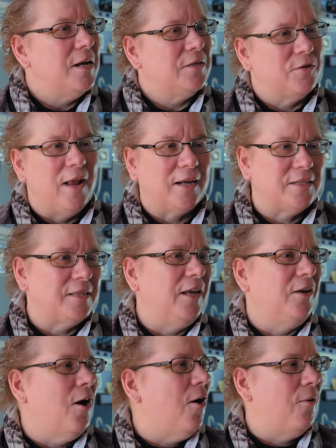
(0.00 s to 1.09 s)
So next thing
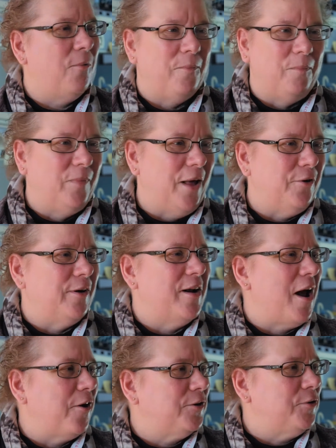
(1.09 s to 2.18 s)
you know, Leonard and
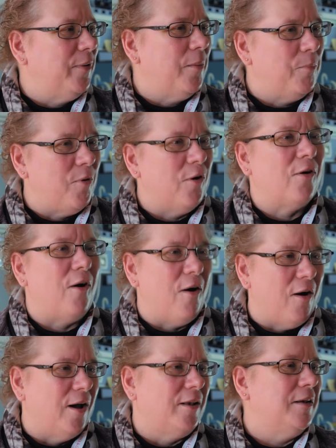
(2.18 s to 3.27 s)
I are doing a book
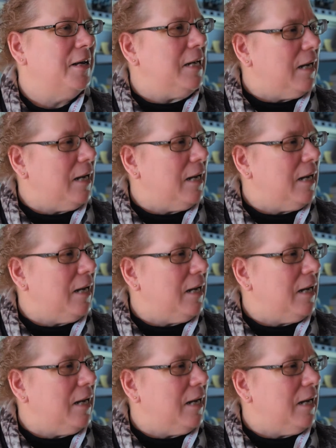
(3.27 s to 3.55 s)
on